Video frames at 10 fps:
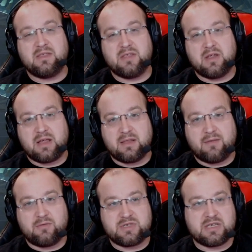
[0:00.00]
And then at
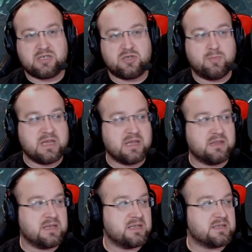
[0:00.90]
level 6, you begin
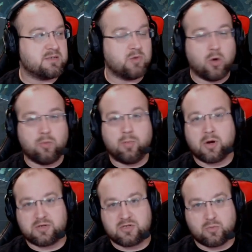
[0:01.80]
to get some gold
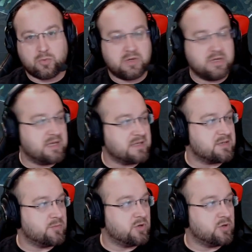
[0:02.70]
parts to really get some